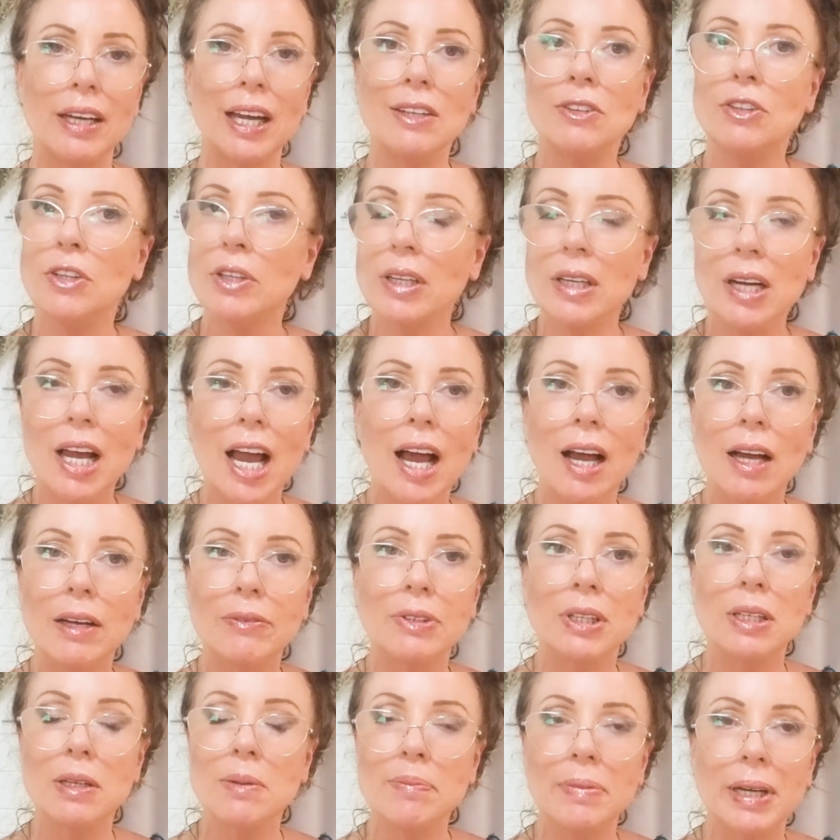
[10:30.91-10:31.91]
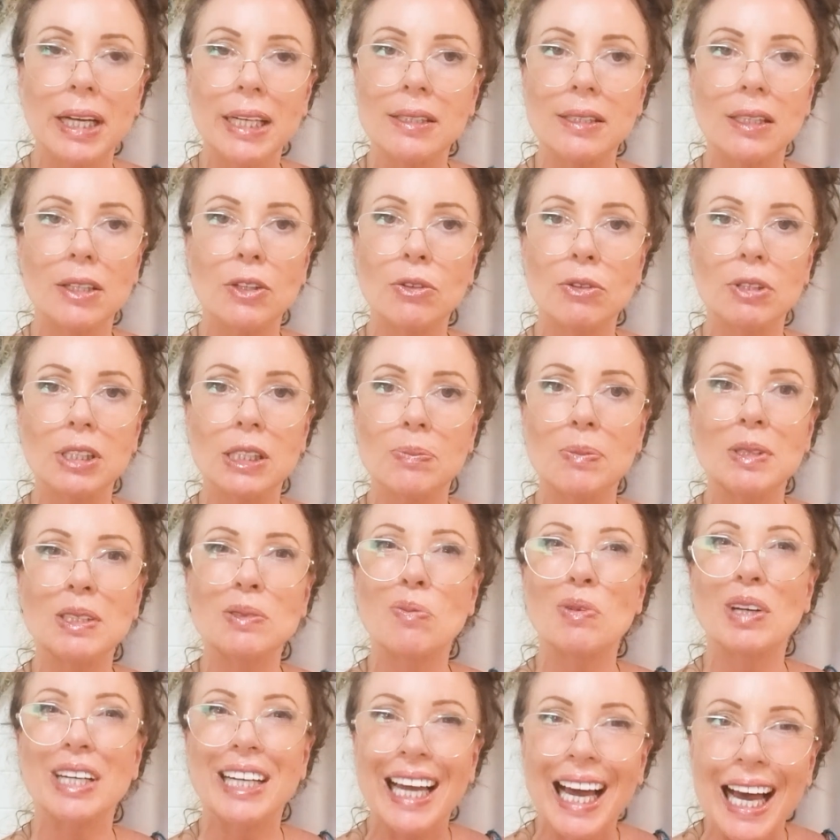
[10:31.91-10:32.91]
And you can have an amazing Christmas
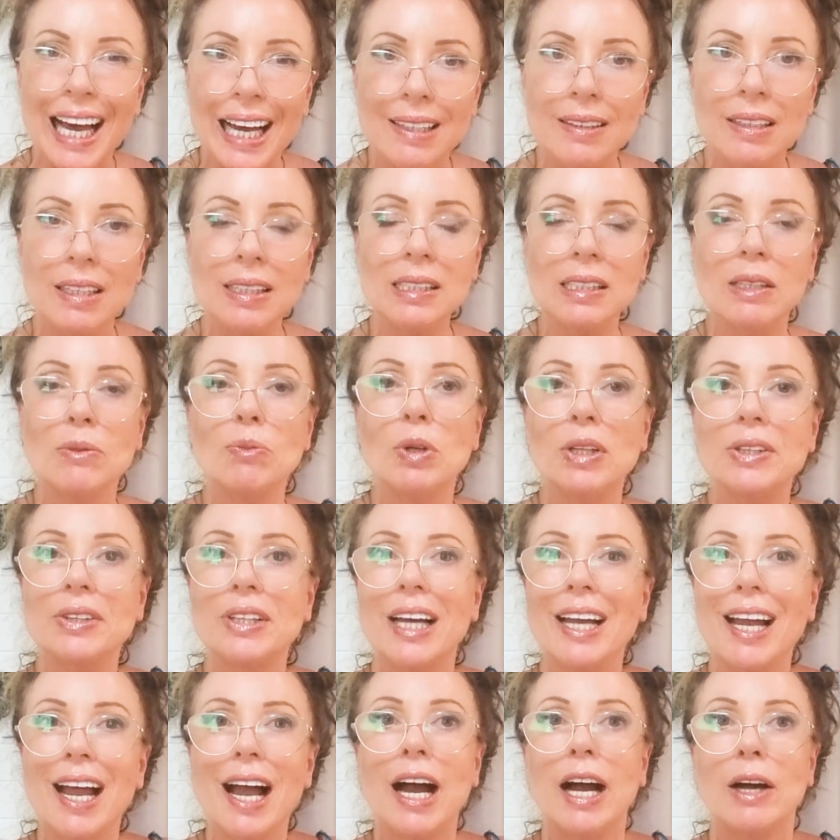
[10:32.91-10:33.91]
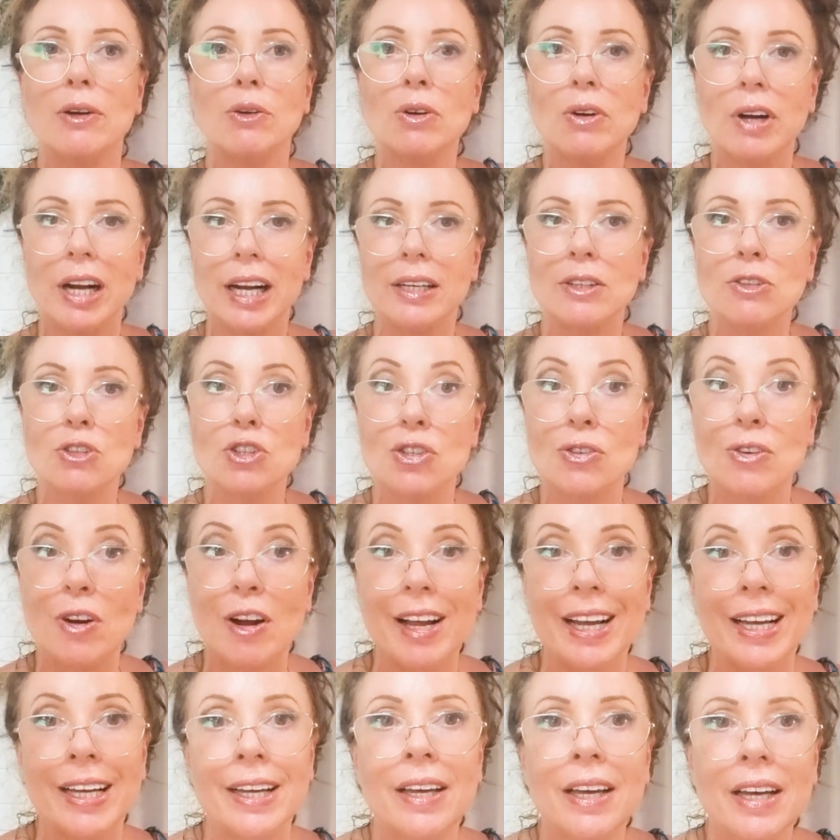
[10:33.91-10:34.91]
regardless of what they are or aren't
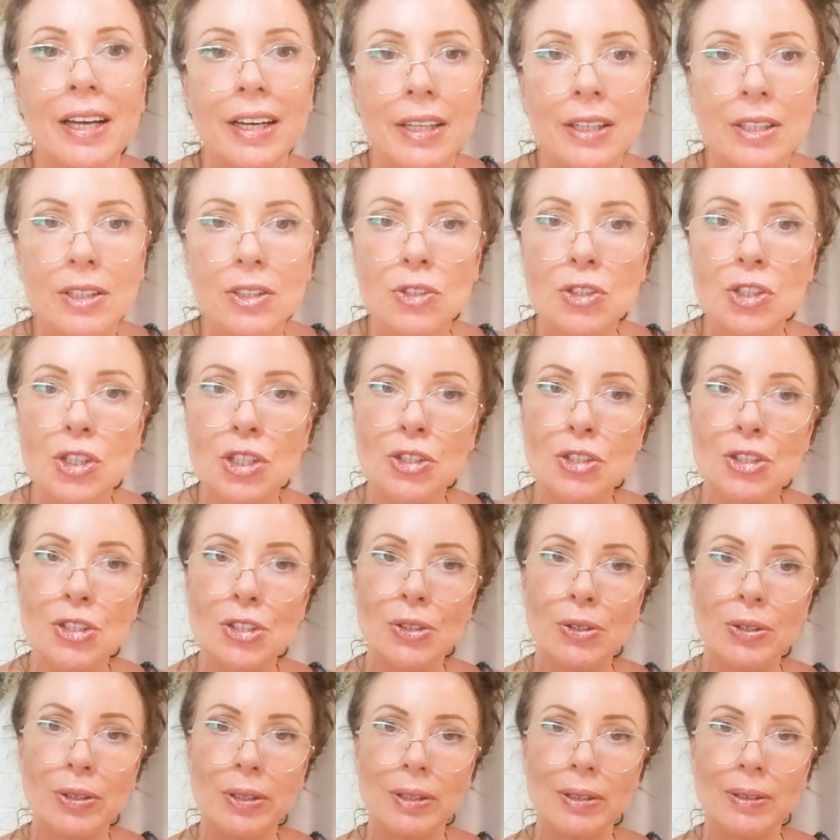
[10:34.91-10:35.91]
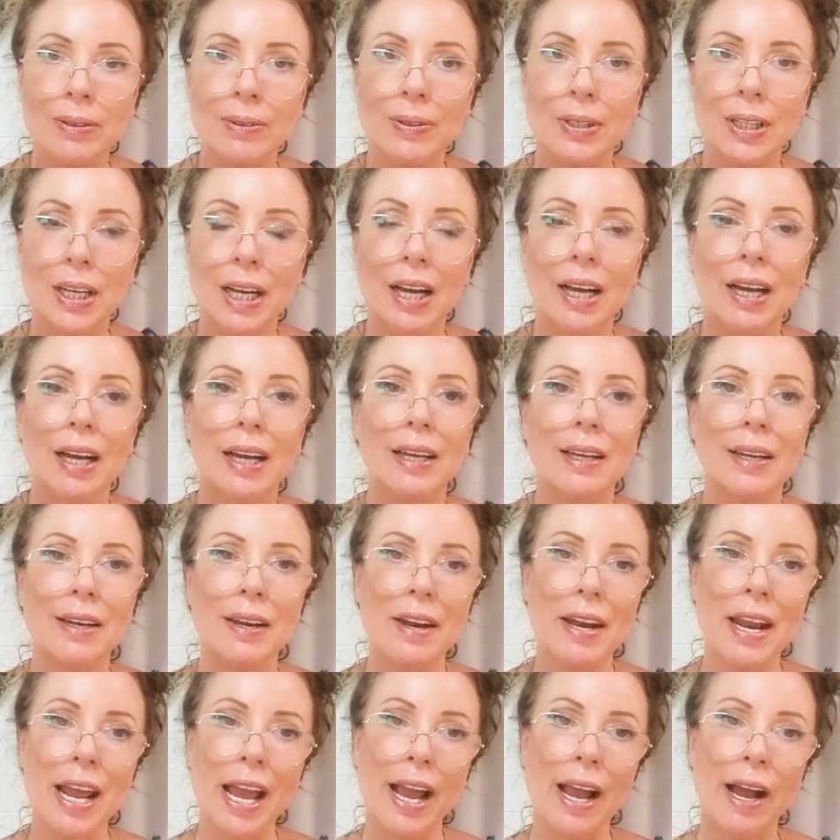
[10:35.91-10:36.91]
trying to do.
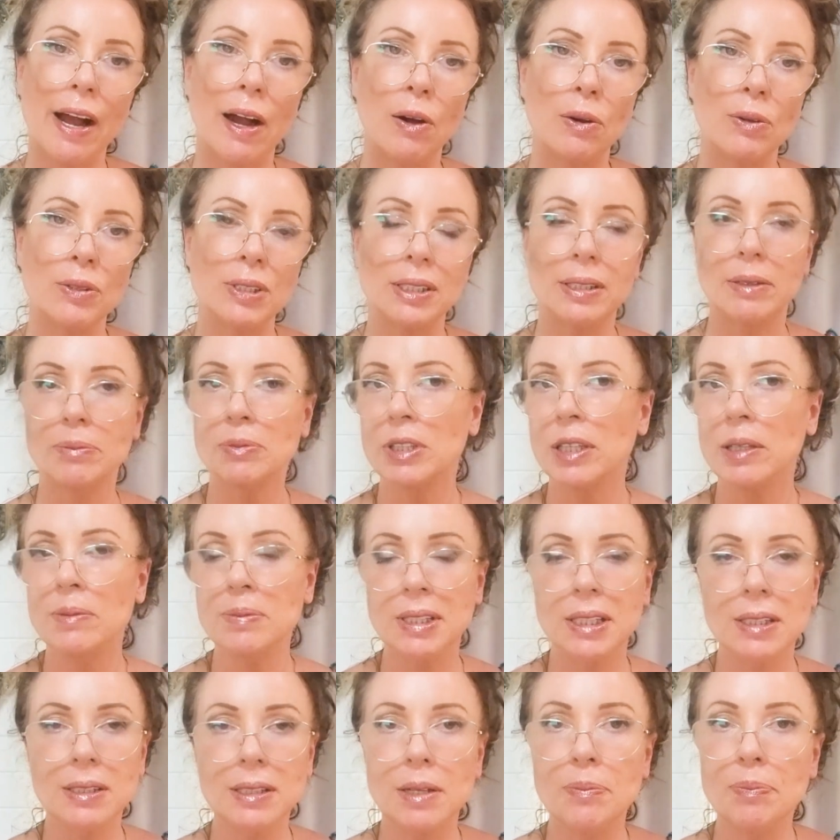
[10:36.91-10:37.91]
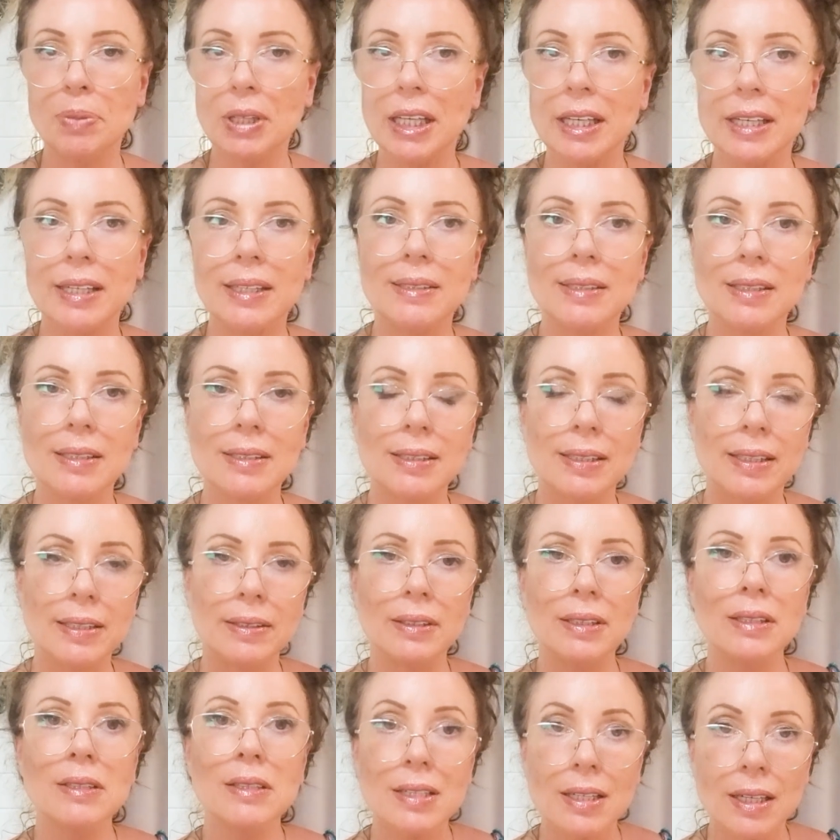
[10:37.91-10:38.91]
Now, sometimes this can be easier said
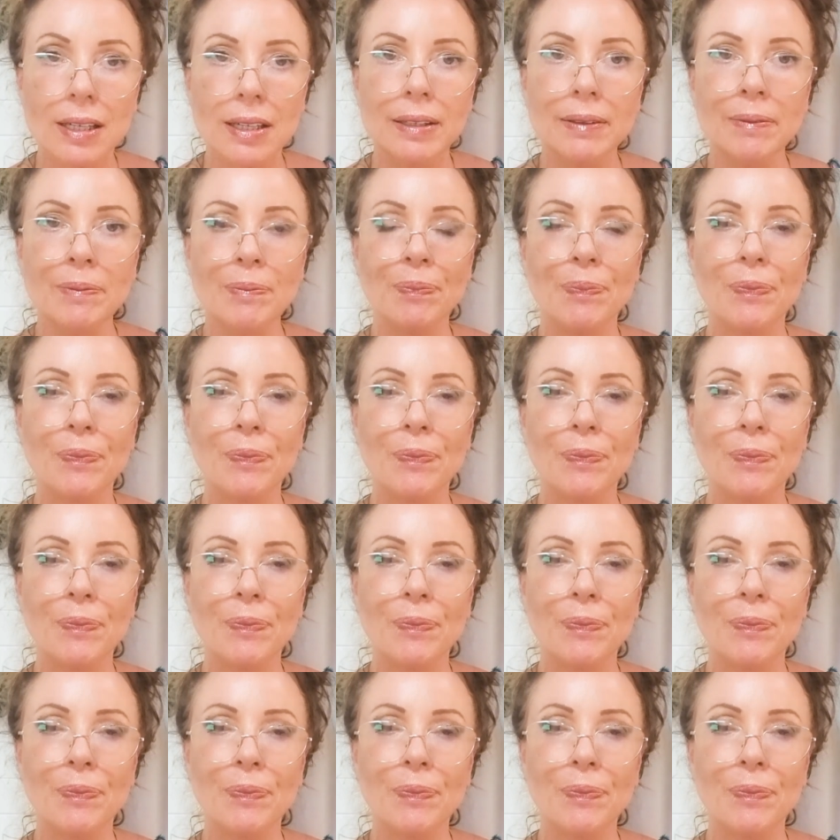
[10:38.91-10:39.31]
than done.